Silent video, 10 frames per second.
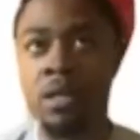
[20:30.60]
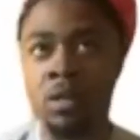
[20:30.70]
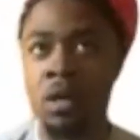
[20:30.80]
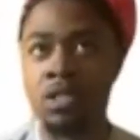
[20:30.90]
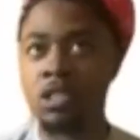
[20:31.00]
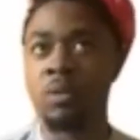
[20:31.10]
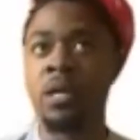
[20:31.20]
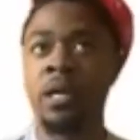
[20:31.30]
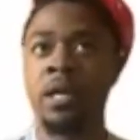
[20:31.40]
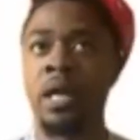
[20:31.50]
started just
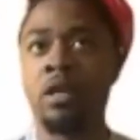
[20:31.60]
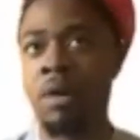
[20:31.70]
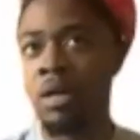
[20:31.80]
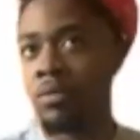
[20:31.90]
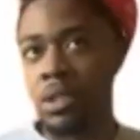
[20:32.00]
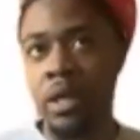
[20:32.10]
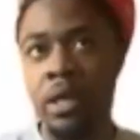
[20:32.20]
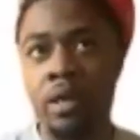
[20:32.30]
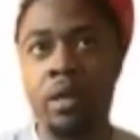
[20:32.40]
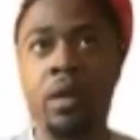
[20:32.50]
playing. Like nobody was
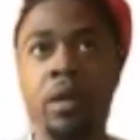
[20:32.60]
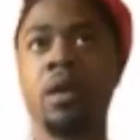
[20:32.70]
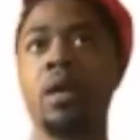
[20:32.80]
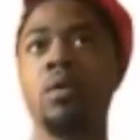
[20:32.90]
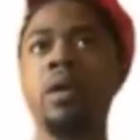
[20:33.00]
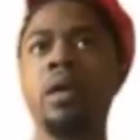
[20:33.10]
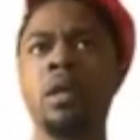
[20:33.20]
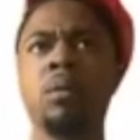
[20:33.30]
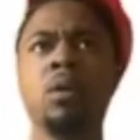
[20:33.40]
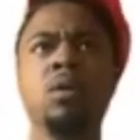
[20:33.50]
scared, and we ended
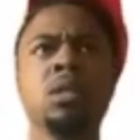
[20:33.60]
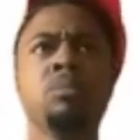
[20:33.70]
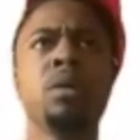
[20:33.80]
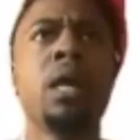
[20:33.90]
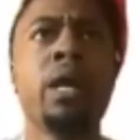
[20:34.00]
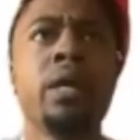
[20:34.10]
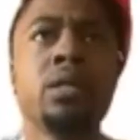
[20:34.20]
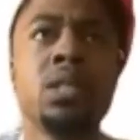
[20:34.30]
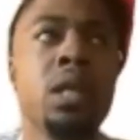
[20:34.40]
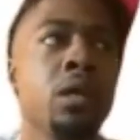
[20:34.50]
up losing. But like
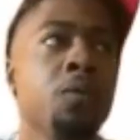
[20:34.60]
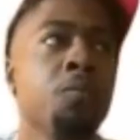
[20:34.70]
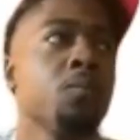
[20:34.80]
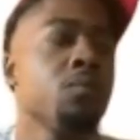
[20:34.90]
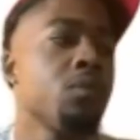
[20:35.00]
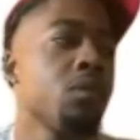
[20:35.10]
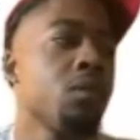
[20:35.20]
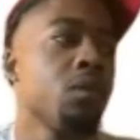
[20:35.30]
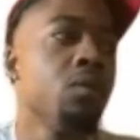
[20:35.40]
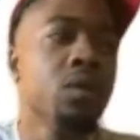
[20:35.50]
shit,
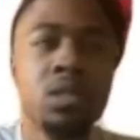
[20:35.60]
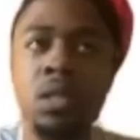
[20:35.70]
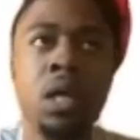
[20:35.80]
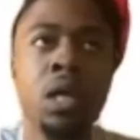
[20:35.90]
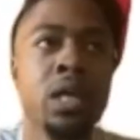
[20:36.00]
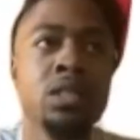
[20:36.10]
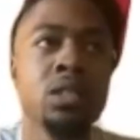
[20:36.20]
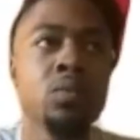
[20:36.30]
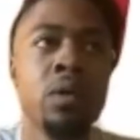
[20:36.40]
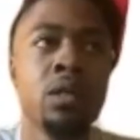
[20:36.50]
once again, that's
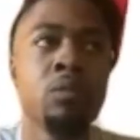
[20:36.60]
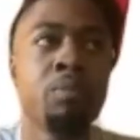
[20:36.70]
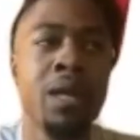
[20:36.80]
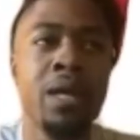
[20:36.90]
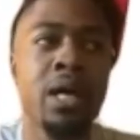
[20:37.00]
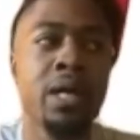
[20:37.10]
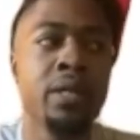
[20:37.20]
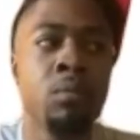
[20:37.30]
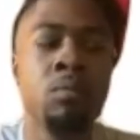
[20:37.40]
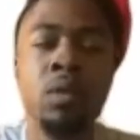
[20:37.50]
just one of them plays. Like,
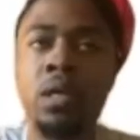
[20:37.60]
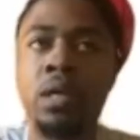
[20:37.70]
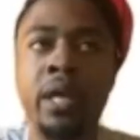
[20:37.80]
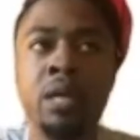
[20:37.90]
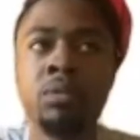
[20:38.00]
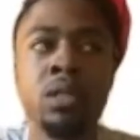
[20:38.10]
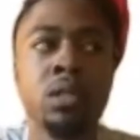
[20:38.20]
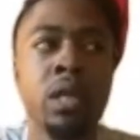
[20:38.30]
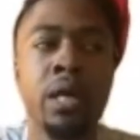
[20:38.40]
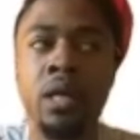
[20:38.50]
no, I'm really a game changer.
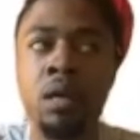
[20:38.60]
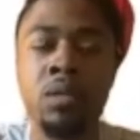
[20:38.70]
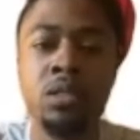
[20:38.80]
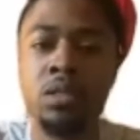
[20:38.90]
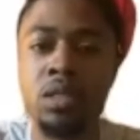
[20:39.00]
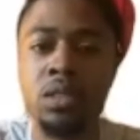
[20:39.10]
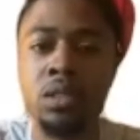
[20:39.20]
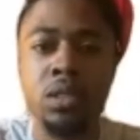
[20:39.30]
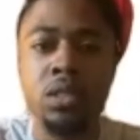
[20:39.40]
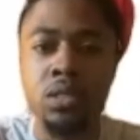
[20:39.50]
Like, damn, these
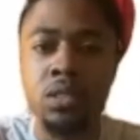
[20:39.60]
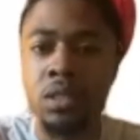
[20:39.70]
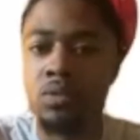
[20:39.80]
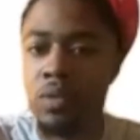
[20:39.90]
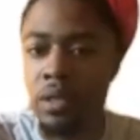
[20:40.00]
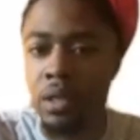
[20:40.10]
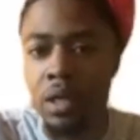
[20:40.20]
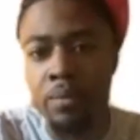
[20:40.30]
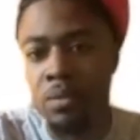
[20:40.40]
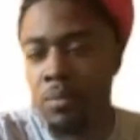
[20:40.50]
niggas really look
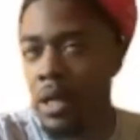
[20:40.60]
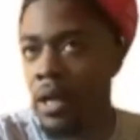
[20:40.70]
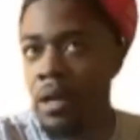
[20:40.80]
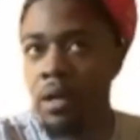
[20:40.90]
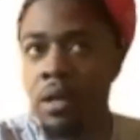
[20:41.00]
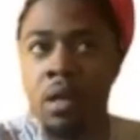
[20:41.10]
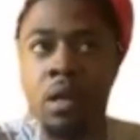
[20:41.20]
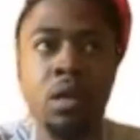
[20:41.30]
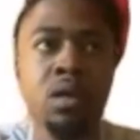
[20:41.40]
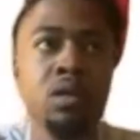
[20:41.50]
up to me. I gotta,
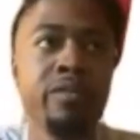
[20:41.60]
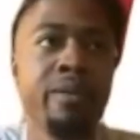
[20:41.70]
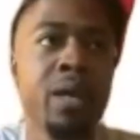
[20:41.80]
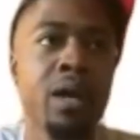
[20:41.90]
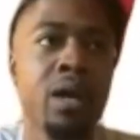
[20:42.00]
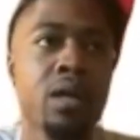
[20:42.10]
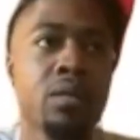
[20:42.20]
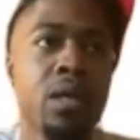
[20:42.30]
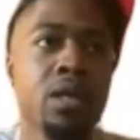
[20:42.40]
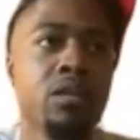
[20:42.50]
you feel me? I gotta
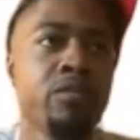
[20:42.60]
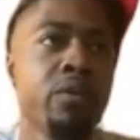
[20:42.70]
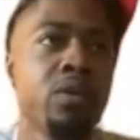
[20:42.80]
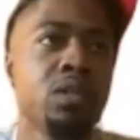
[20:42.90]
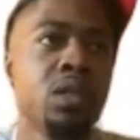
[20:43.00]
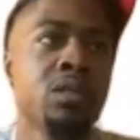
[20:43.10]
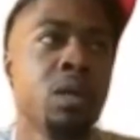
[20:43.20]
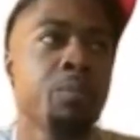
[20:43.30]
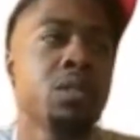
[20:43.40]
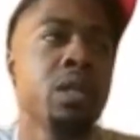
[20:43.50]
hit the field with a certain
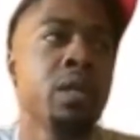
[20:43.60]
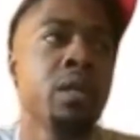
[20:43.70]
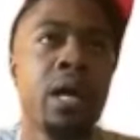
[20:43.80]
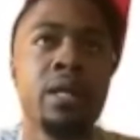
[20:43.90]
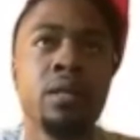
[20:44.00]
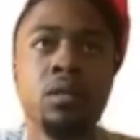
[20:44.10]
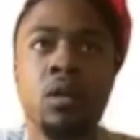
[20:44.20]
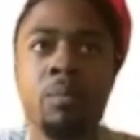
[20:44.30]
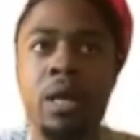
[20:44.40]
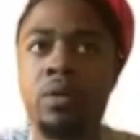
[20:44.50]
type of standard. Like
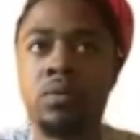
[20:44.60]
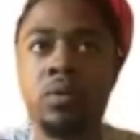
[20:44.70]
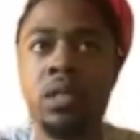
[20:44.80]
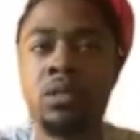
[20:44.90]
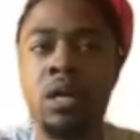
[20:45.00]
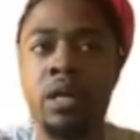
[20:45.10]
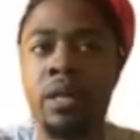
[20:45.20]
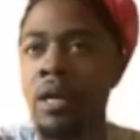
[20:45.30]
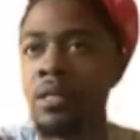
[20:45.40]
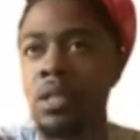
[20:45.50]
nobody was really trying to, and
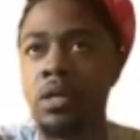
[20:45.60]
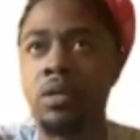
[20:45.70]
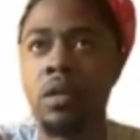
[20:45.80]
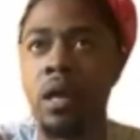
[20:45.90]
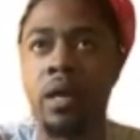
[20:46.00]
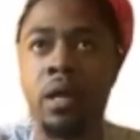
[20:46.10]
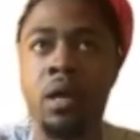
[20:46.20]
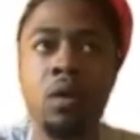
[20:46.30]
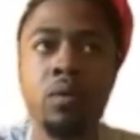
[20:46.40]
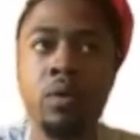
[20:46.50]
they'll tell you like
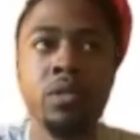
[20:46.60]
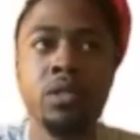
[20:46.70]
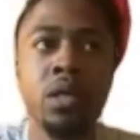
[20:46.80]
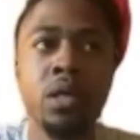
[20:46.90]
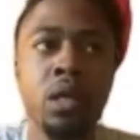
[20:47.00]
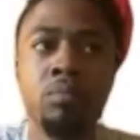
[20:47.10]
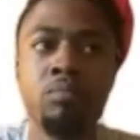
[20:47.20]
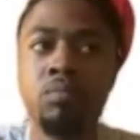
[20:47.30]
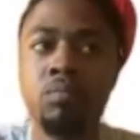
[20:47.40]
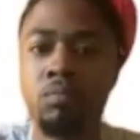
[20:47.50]
we was TD,
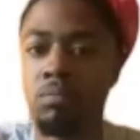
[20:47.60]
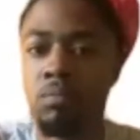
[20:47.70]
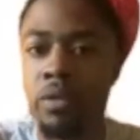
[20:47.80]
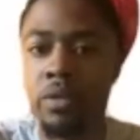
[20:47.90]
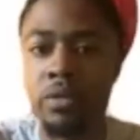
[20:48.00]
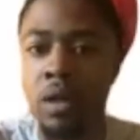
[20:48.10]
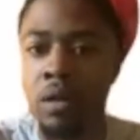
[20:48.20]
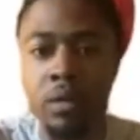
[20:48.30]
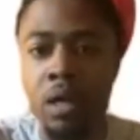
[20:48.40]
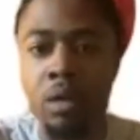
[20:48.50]
we was
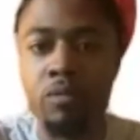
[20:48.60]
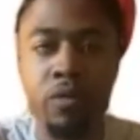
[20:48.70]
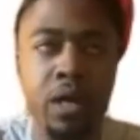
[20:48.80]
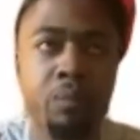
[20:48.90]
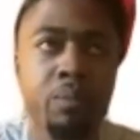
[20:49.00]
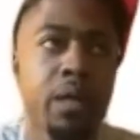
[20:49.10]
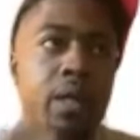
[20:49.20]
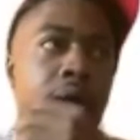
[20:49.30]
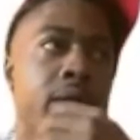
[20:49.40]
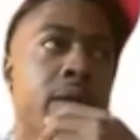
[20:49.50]
turned down before that play. Like.